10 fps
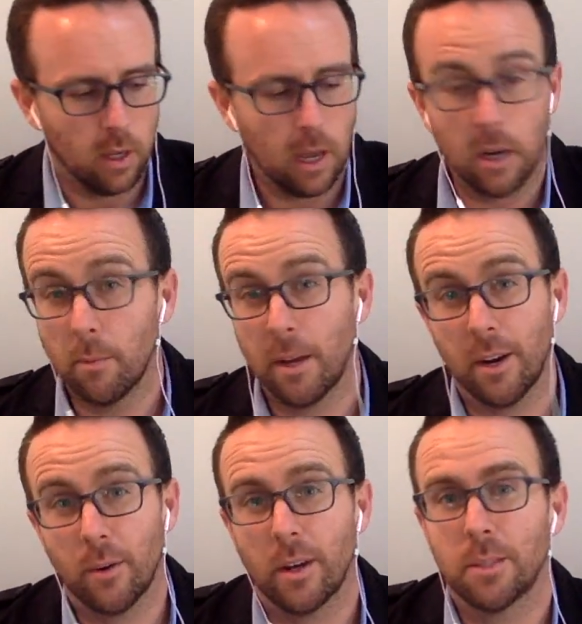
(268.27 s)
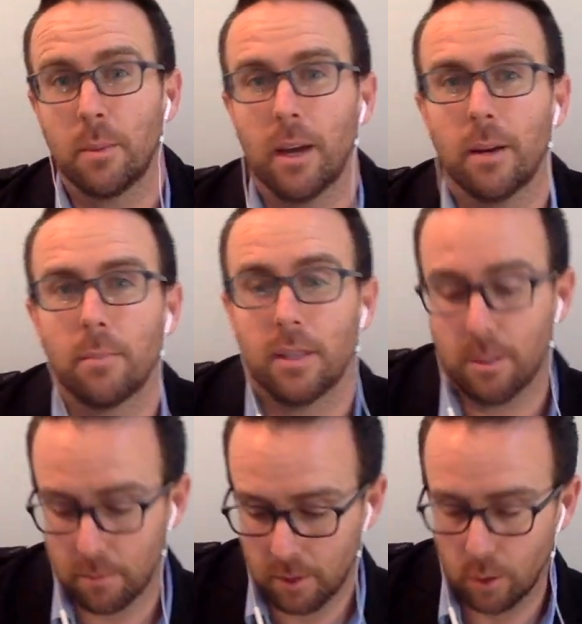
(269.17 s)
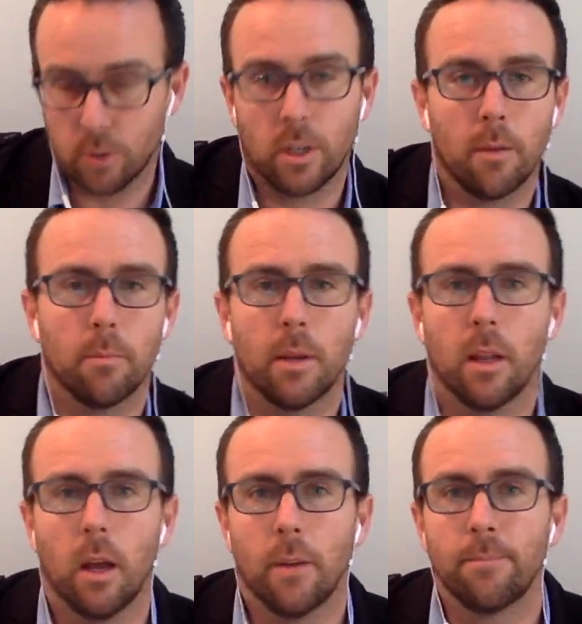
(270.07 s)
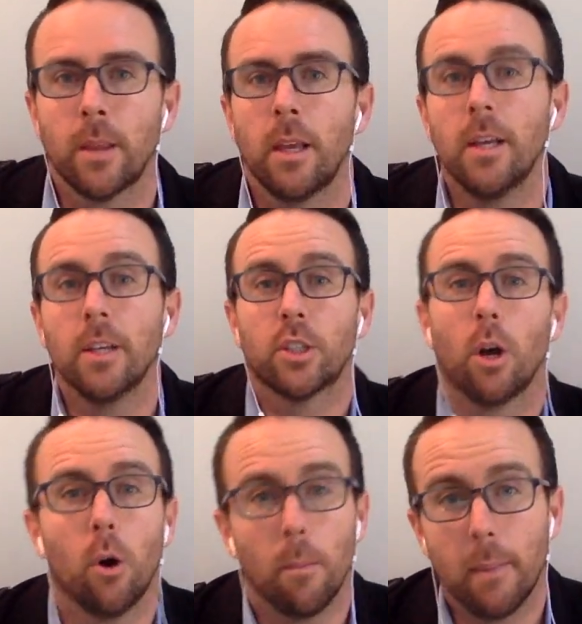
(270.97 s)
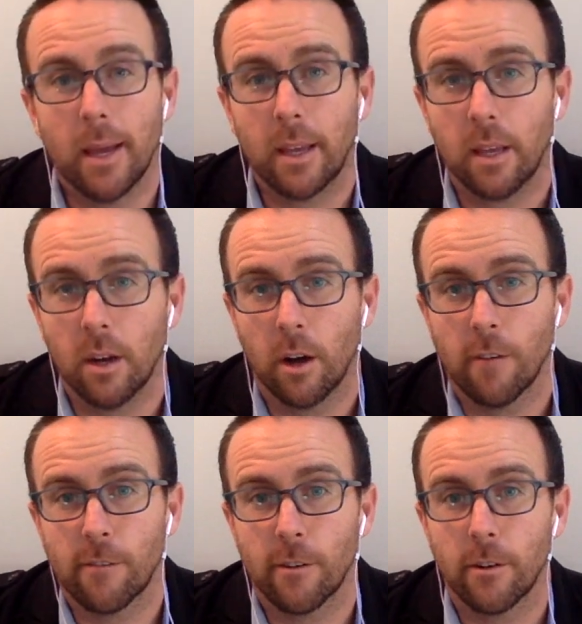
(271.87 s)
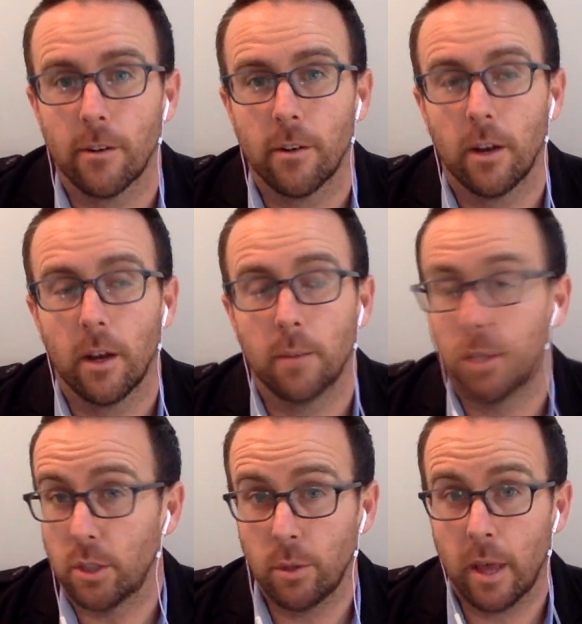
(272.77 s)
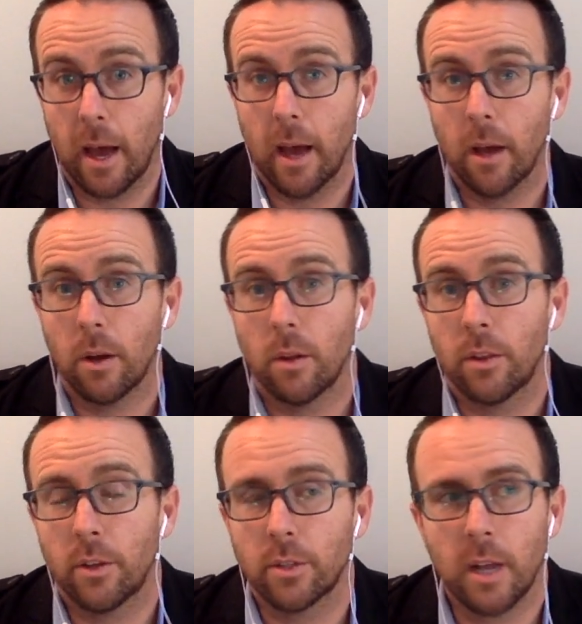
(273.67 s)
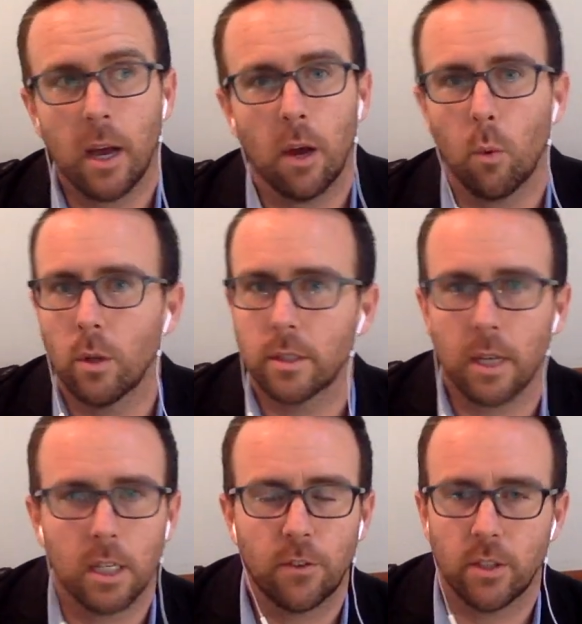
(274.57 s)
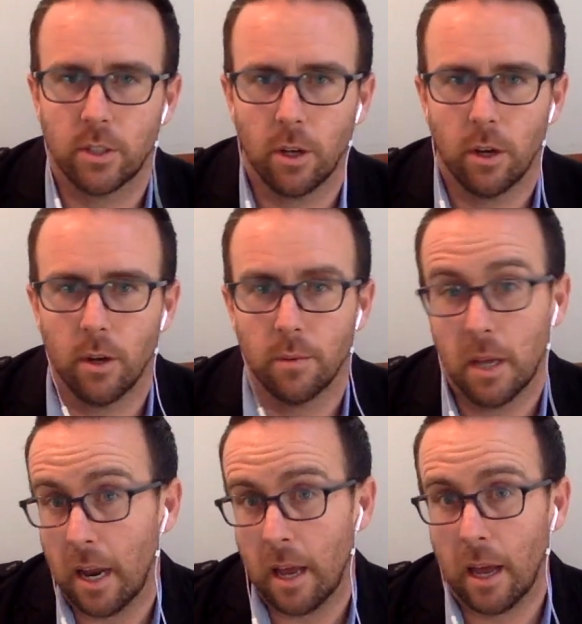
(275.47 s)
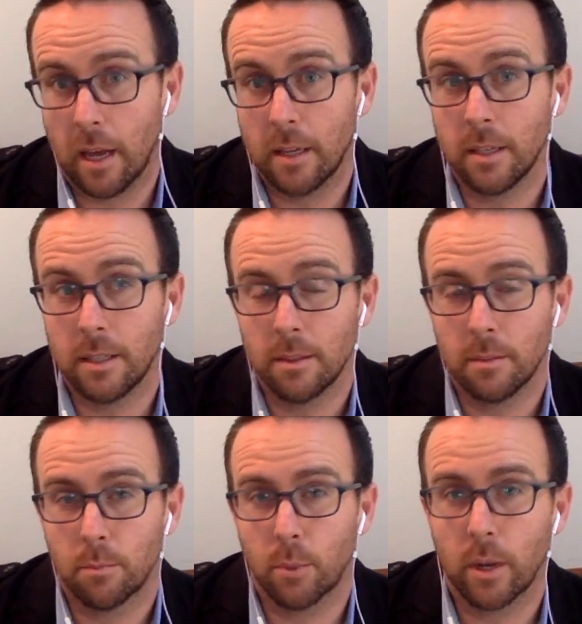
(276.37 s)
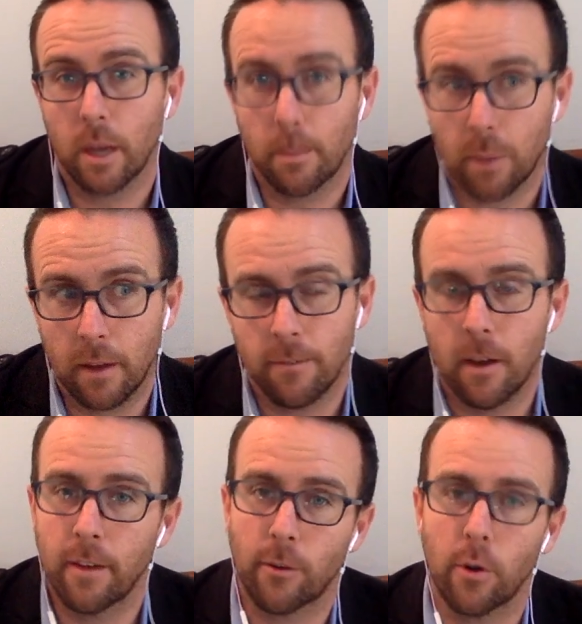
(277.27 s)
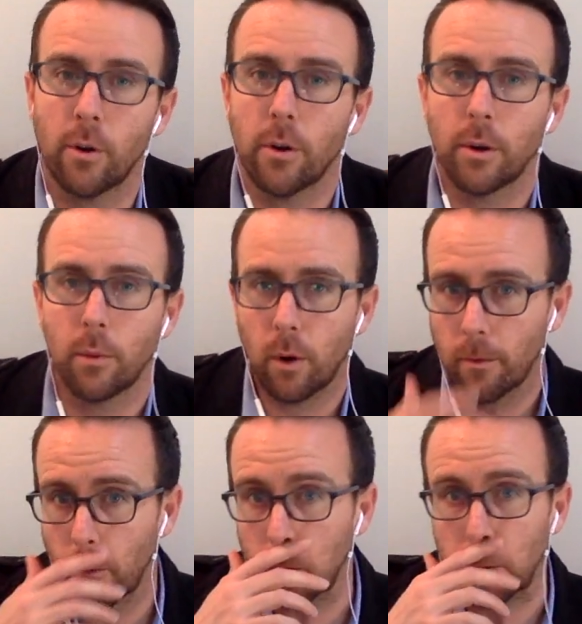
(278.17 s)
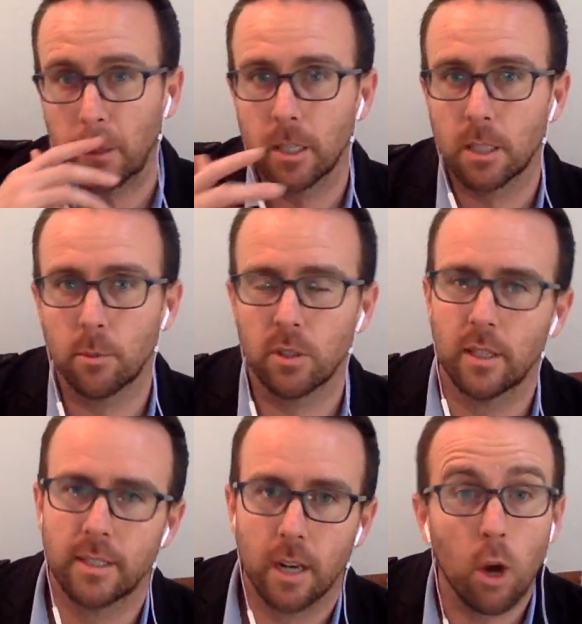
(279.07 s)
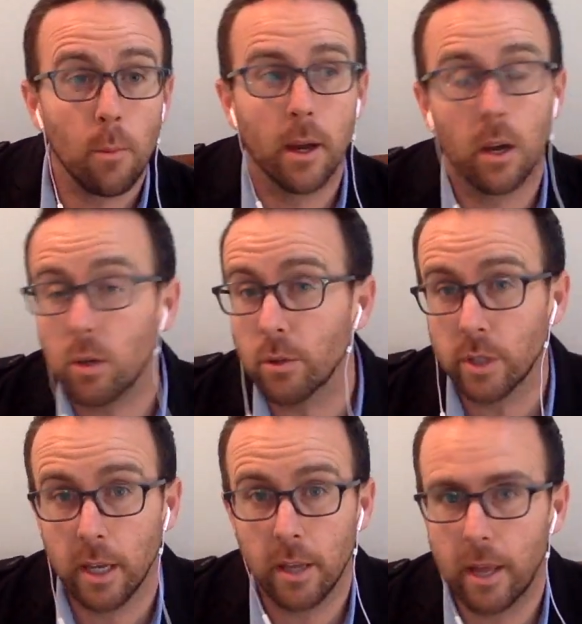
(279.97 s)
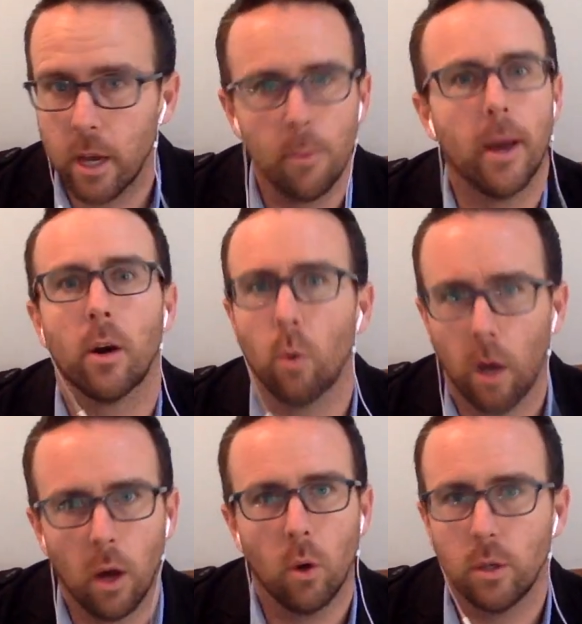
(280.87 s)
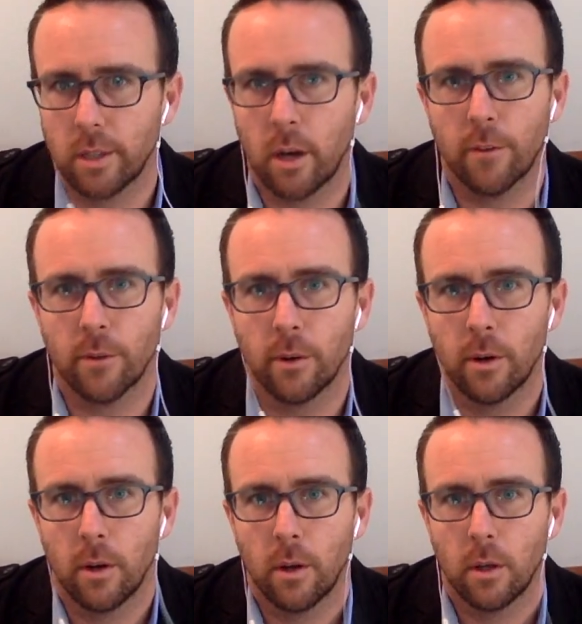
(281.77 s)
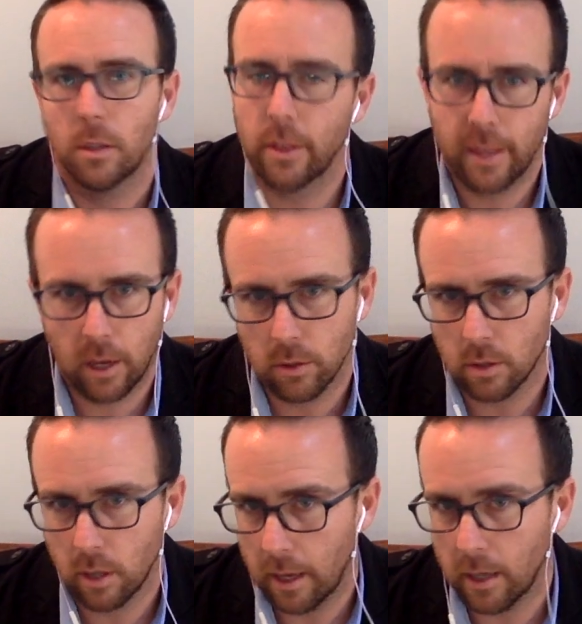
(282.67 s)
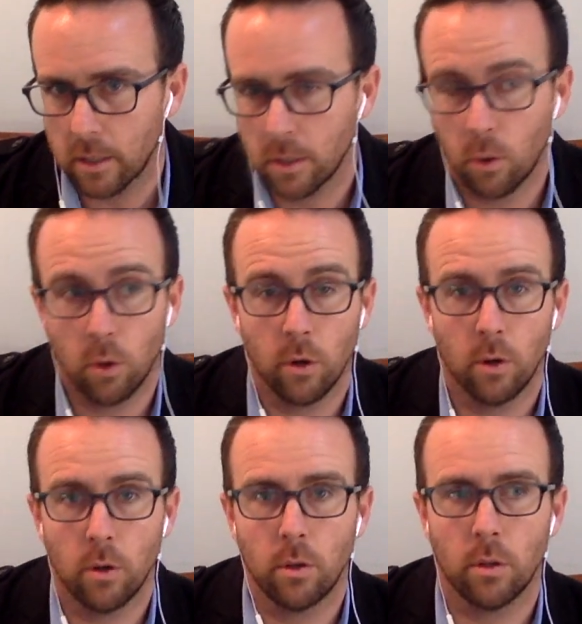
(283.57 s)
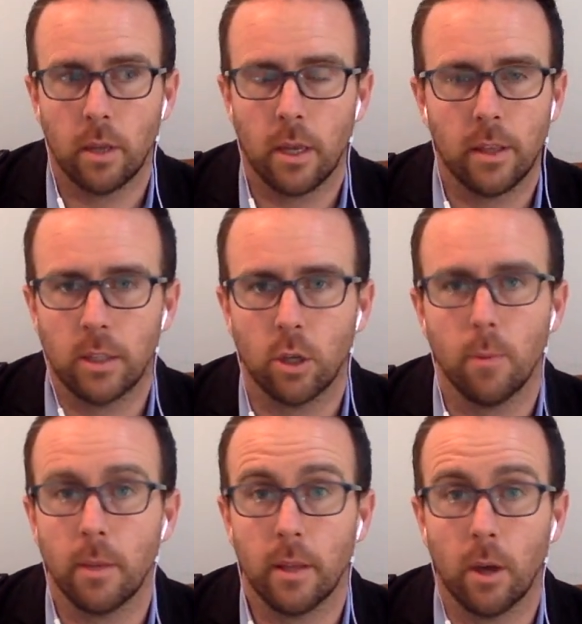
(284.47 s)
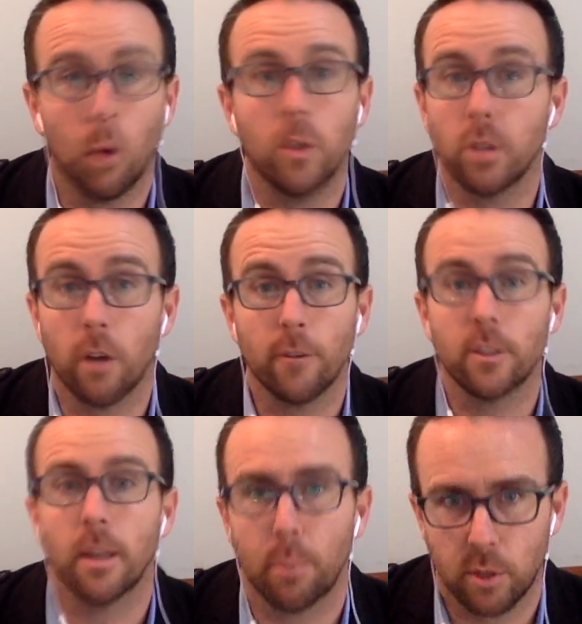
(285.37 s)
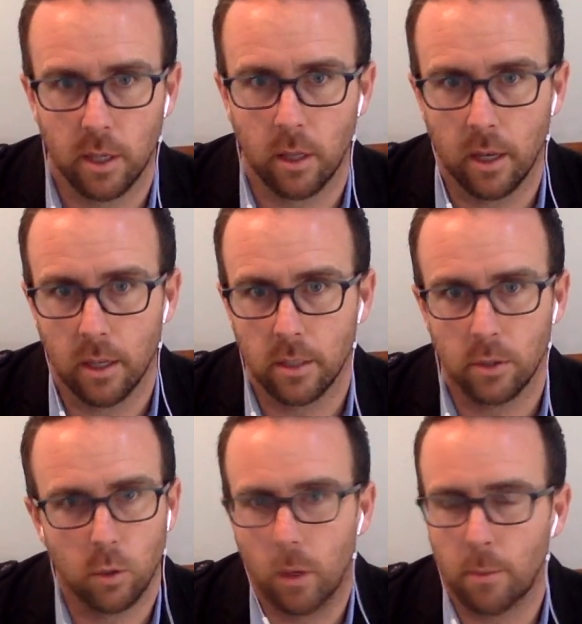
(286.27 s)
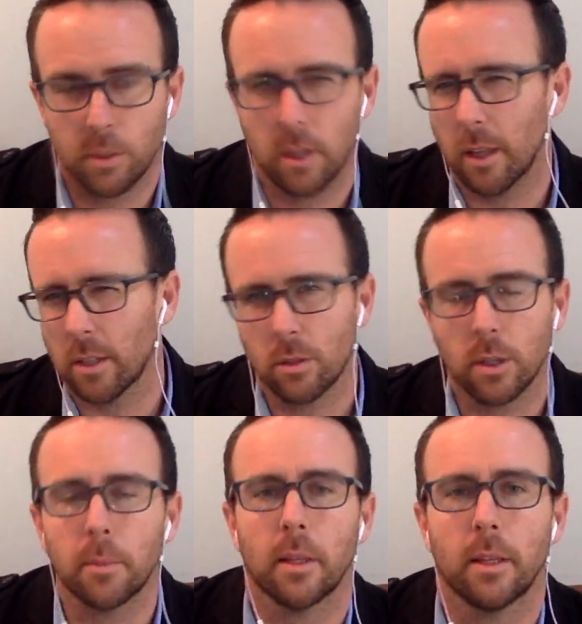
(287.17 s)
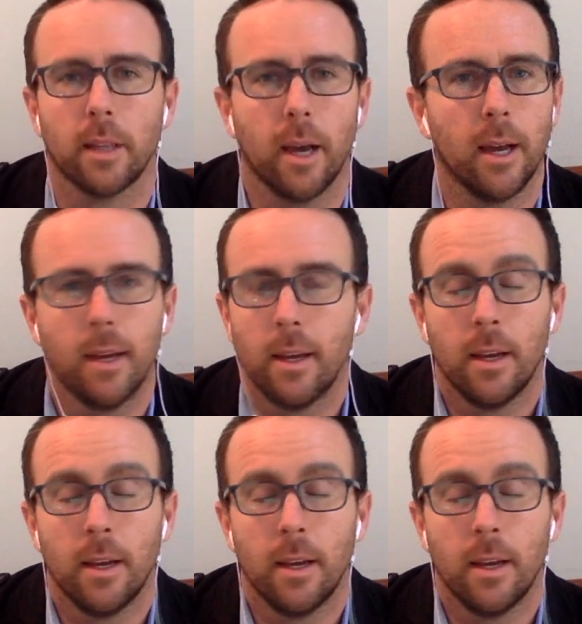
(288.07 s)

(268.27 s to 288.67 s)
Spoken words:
I know my handwriting's bad, but these notes are keeping me alive. So making an offer, to do that, there's not a one-size-fits-all. And I bring up, I've heard where I've worked with customers and they said, oh, my uncle said that no matter what, always offer $10,000 less. Or they told me that always offer 10% less or 20% less or something like that.